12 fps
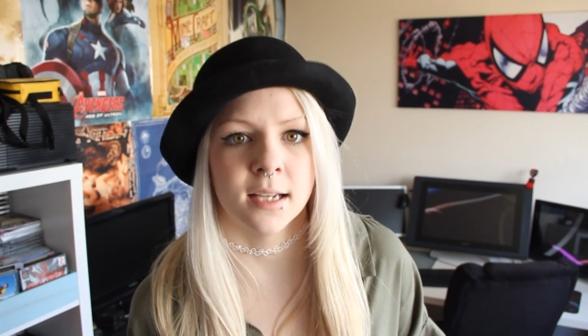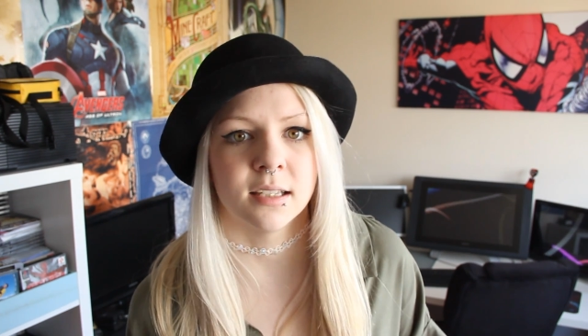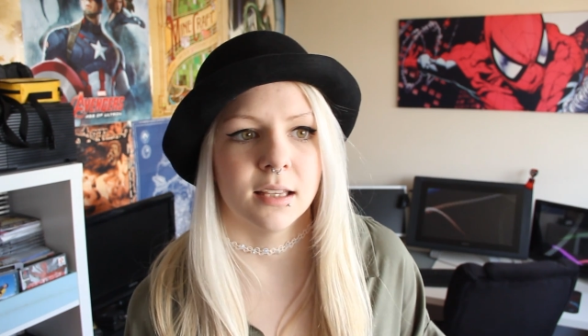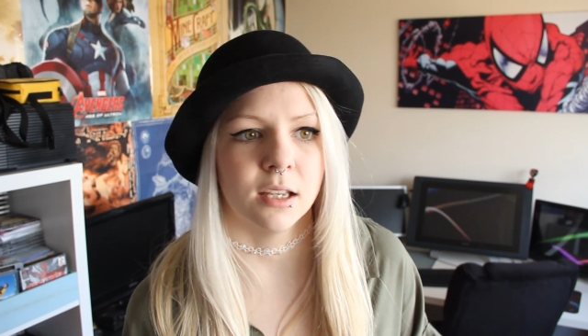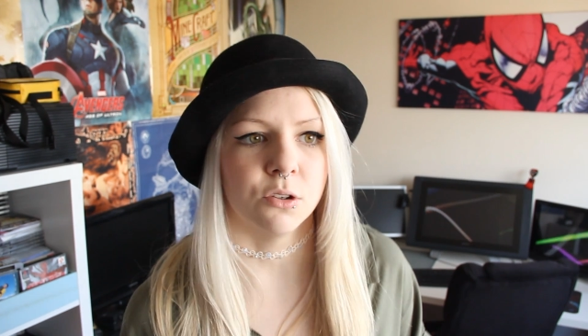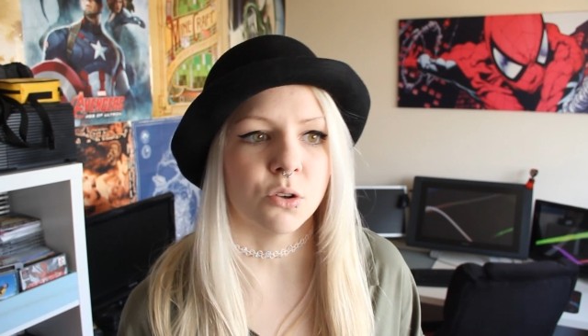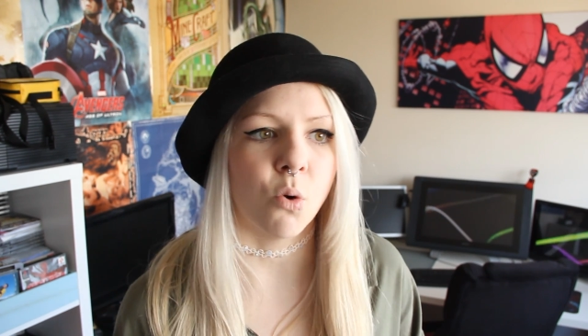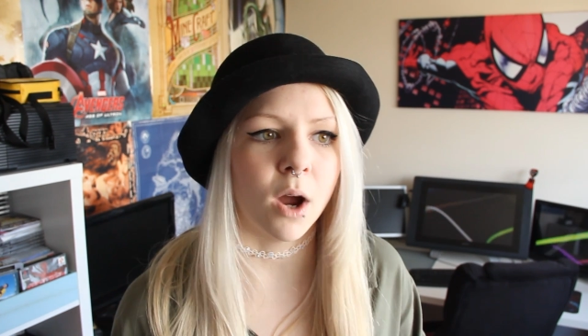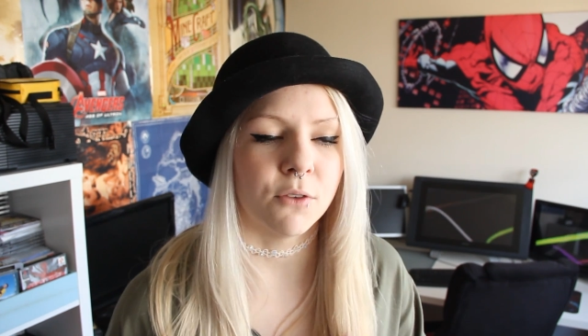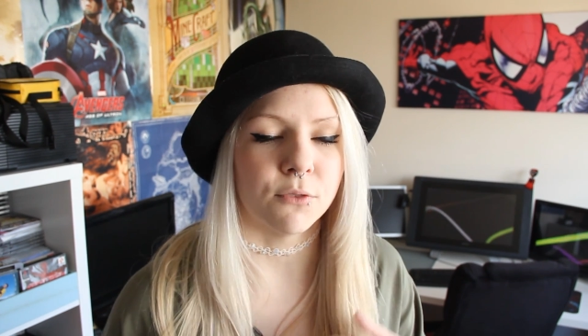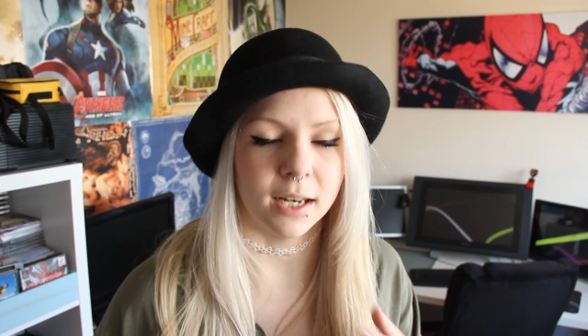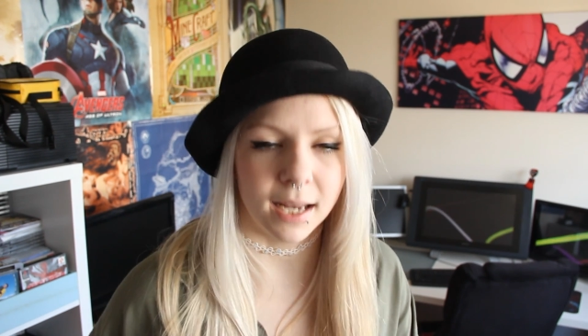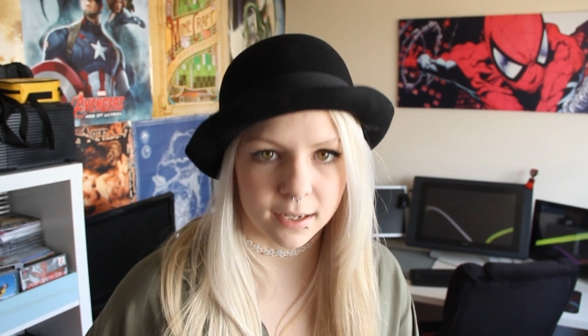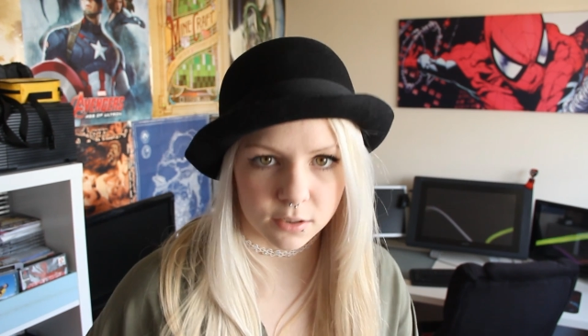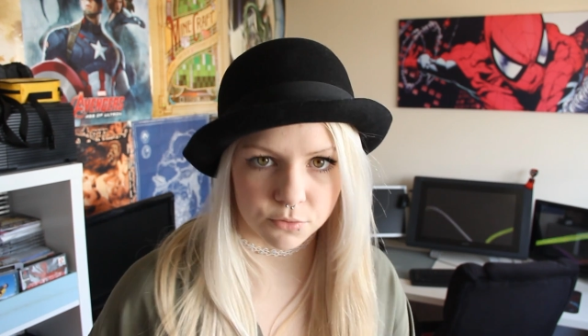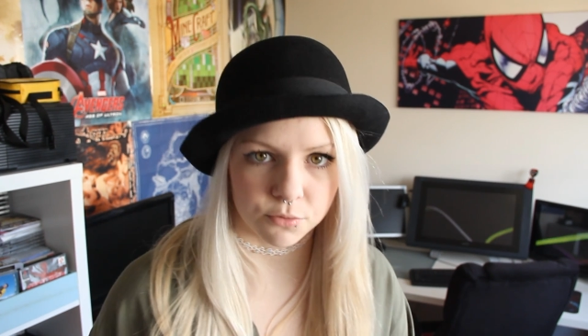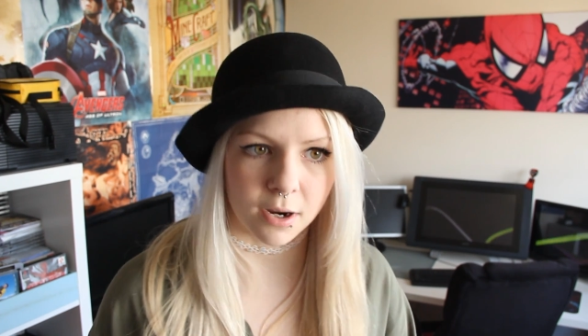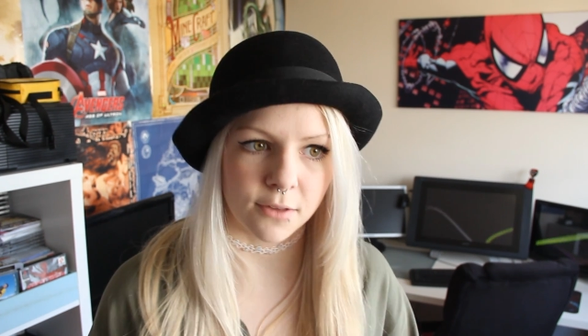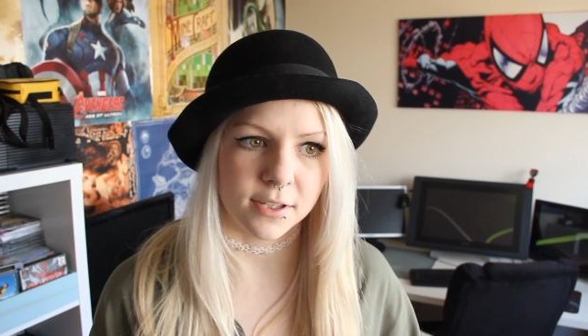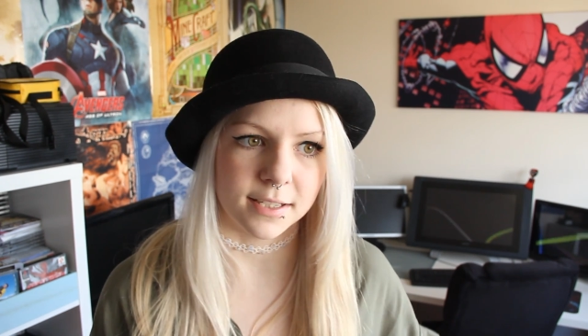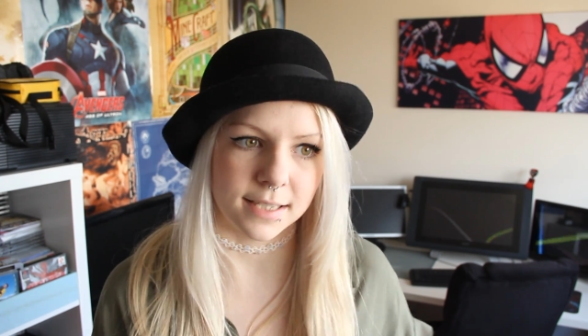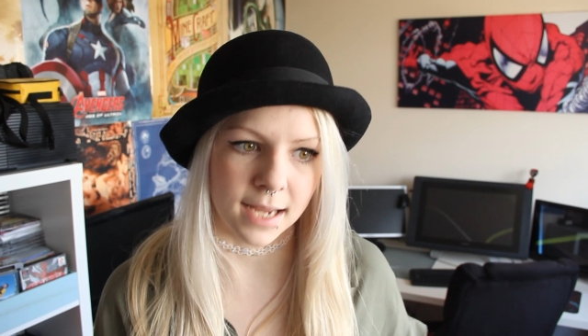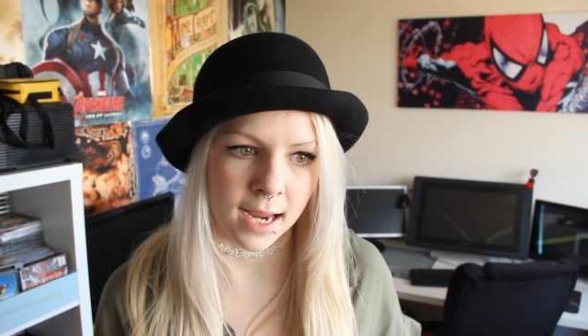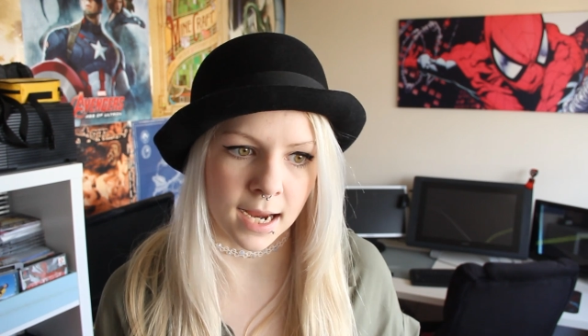so that you're quite relaxed throughout the
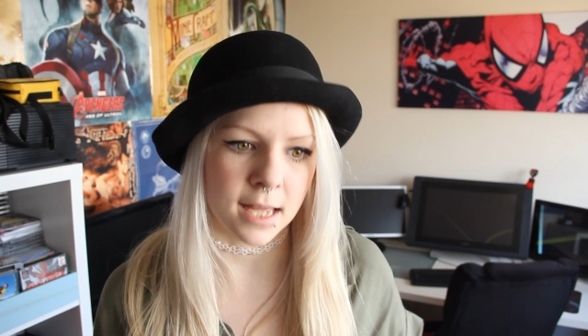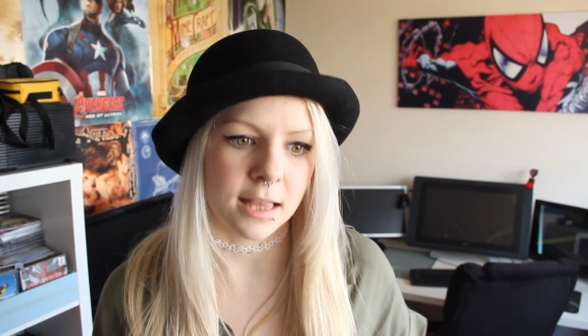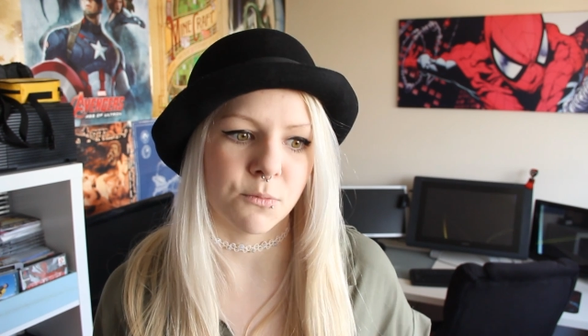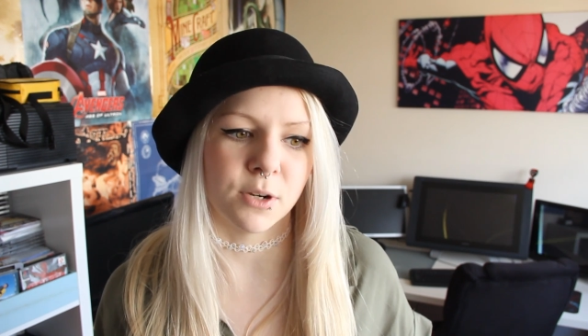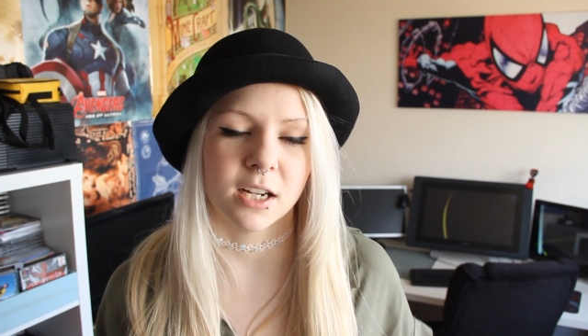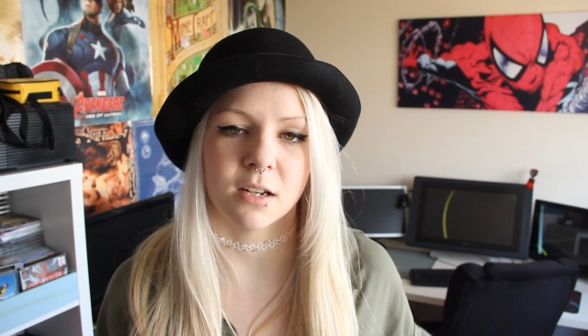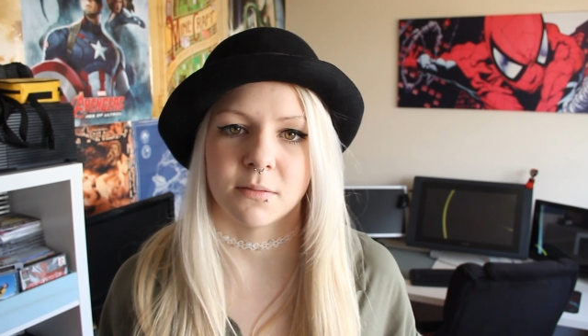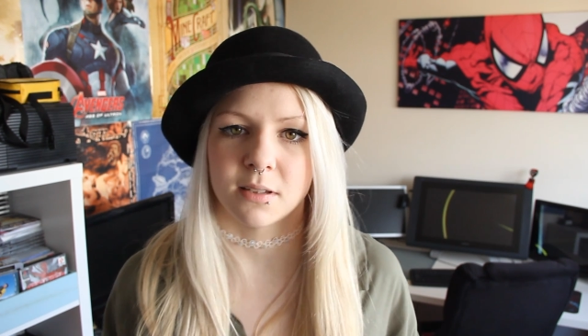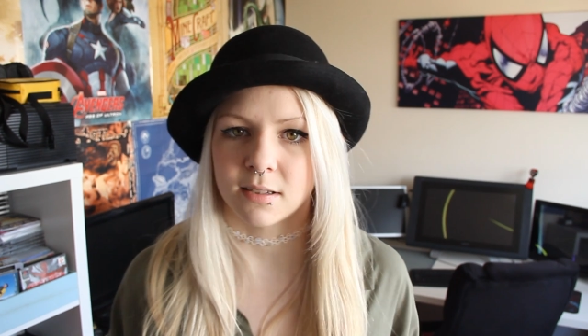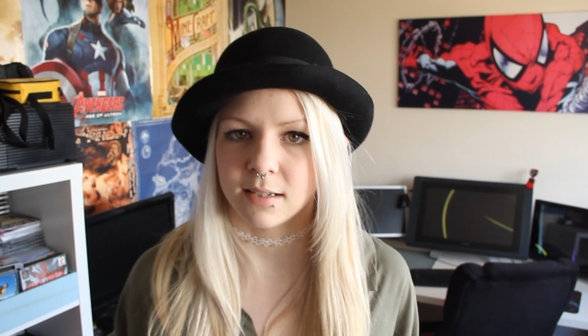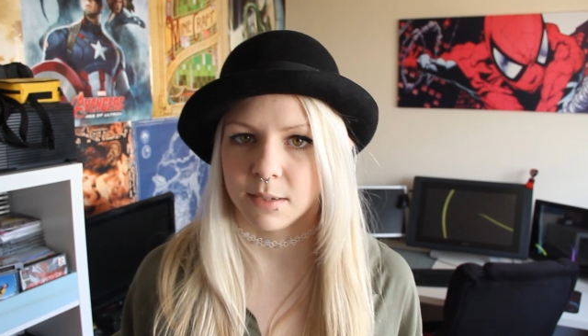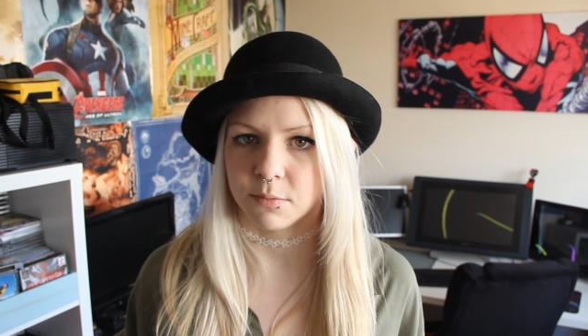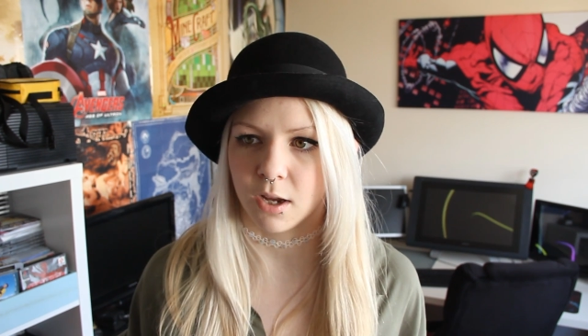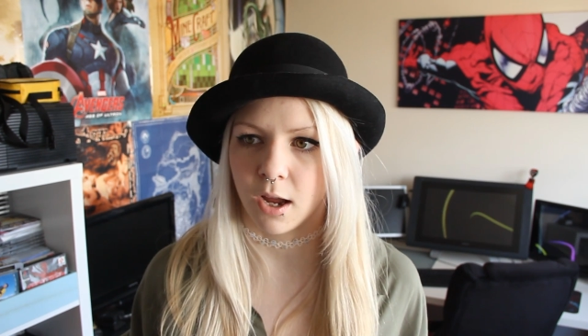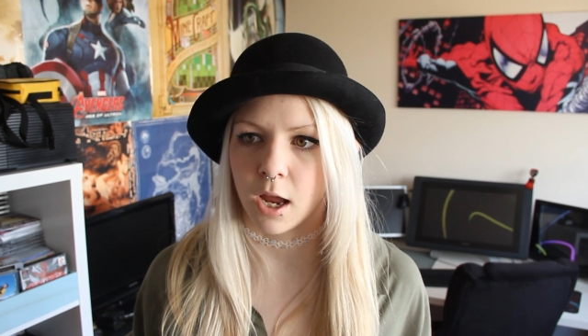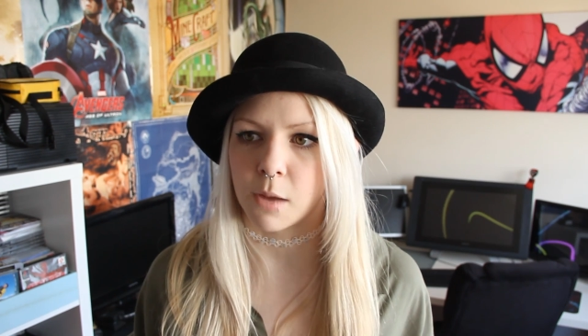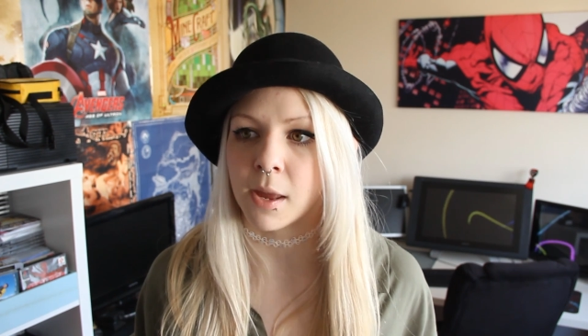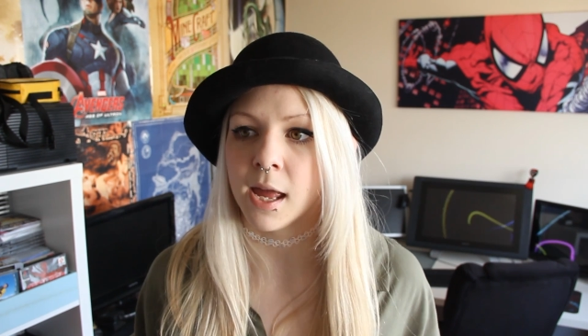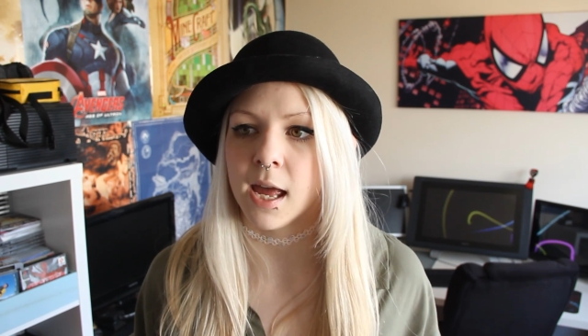day, and then when it comes to sleep time,